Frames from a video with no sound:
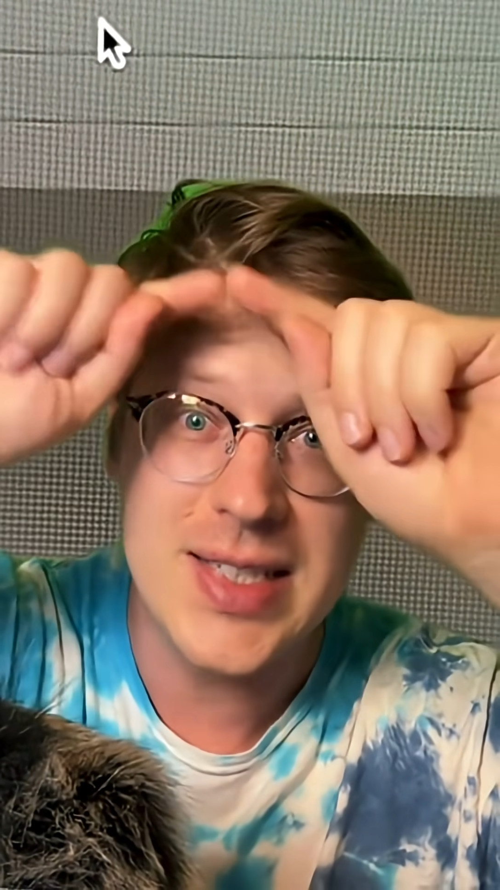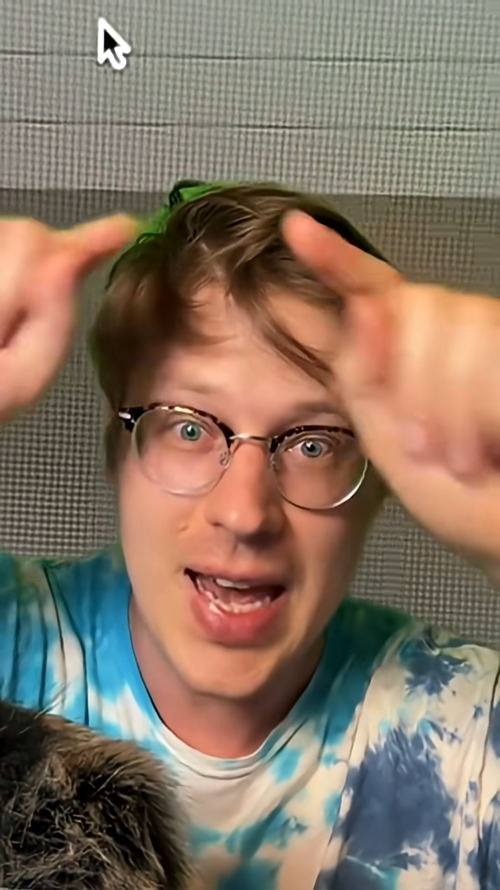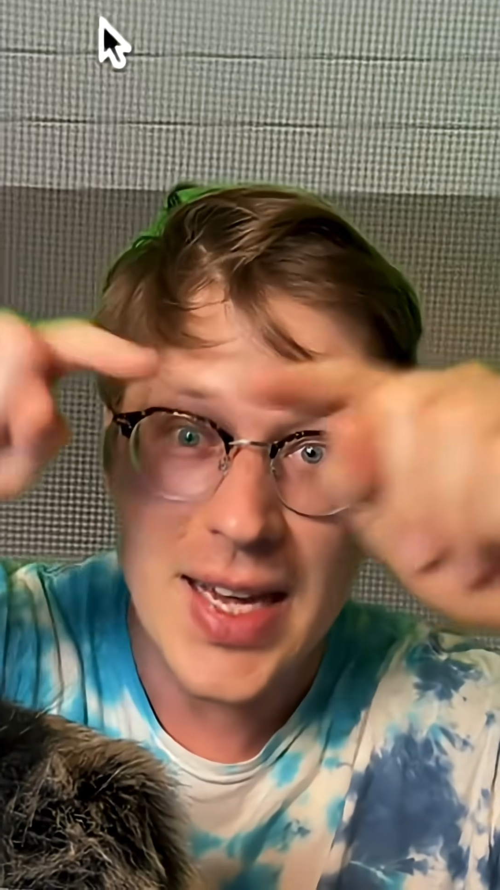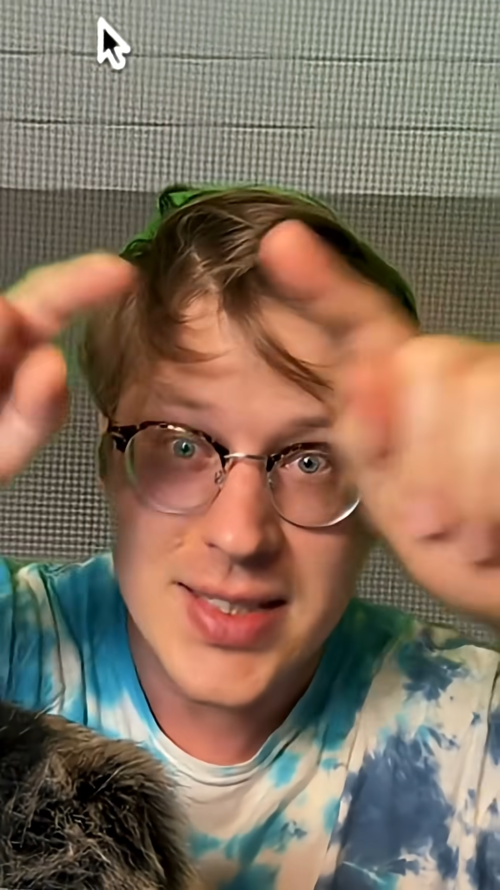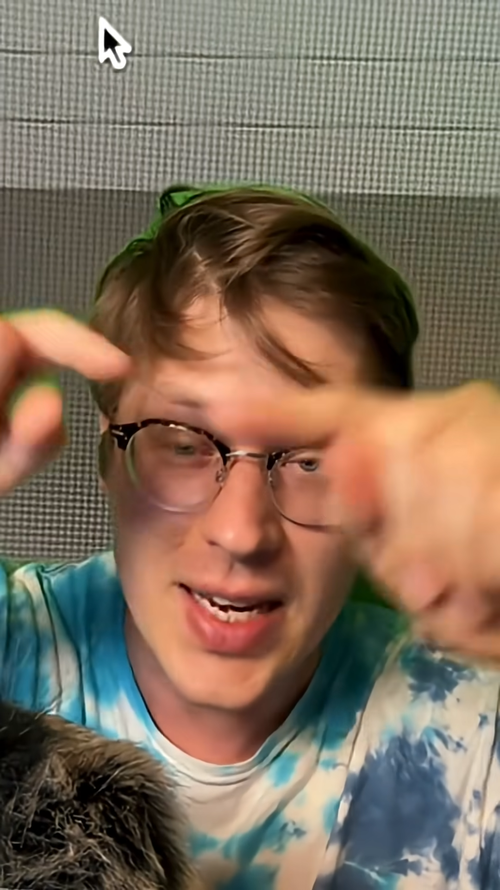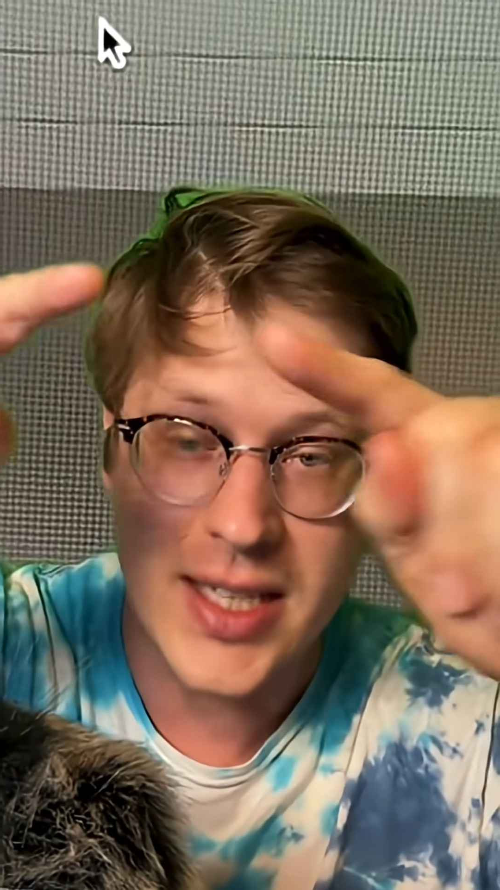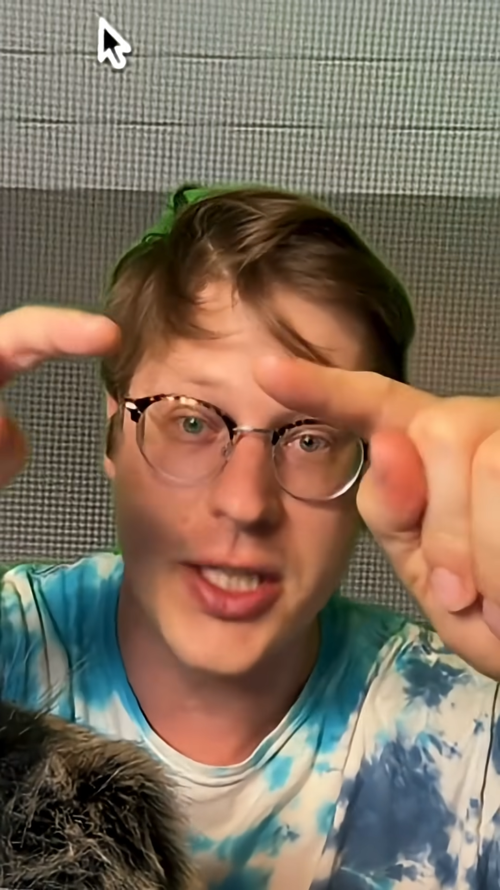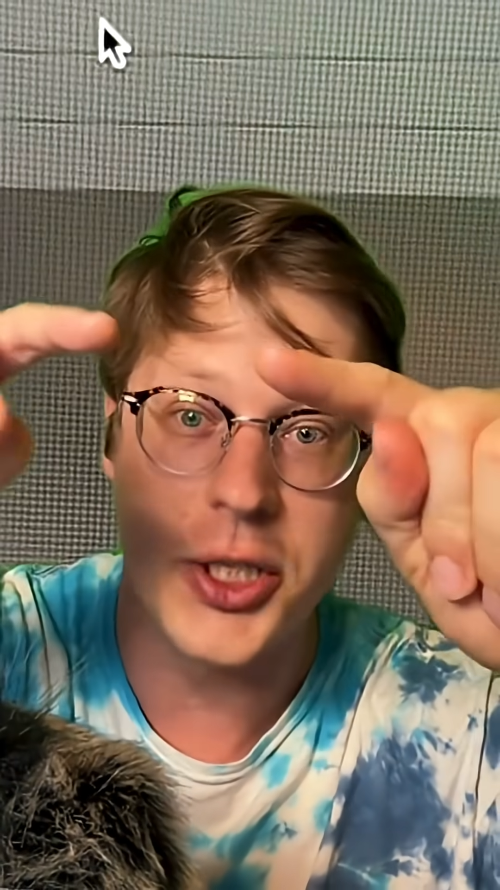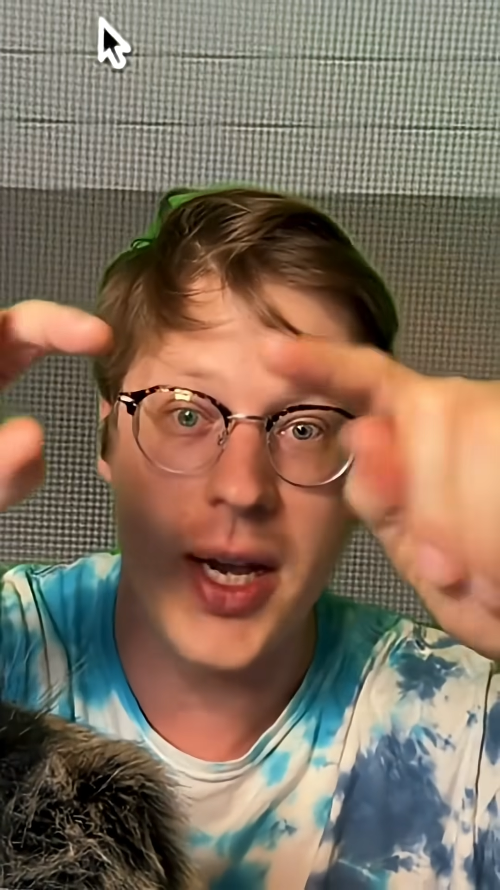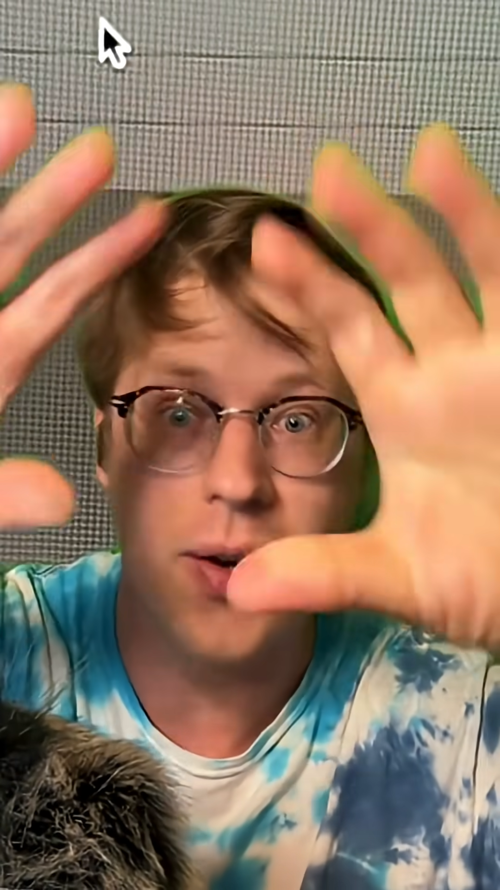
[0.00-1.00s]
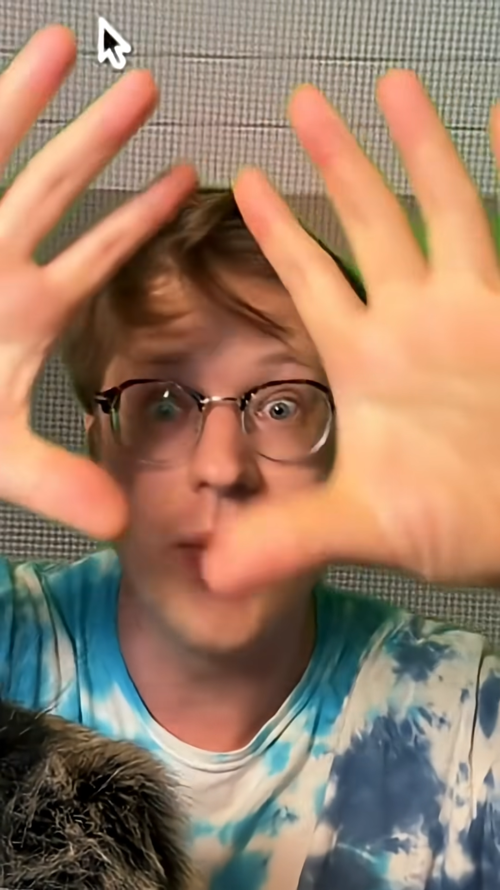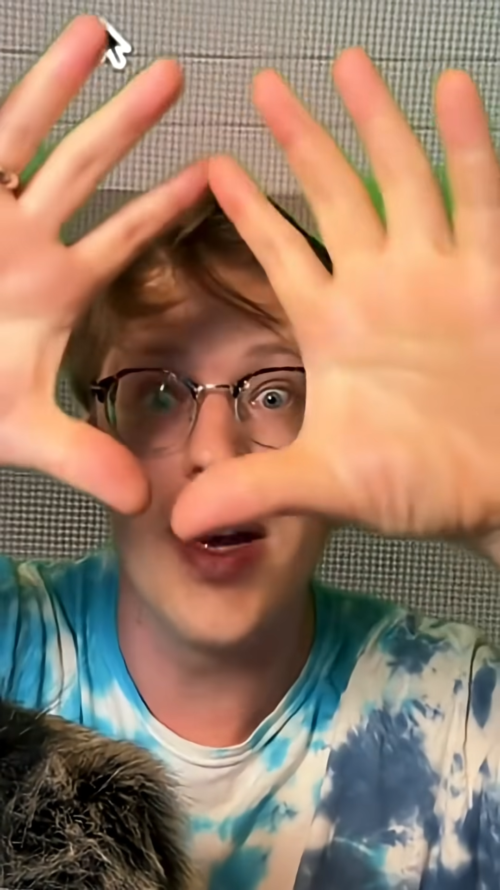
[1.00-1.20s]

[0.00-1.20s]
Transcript: text has a shadow,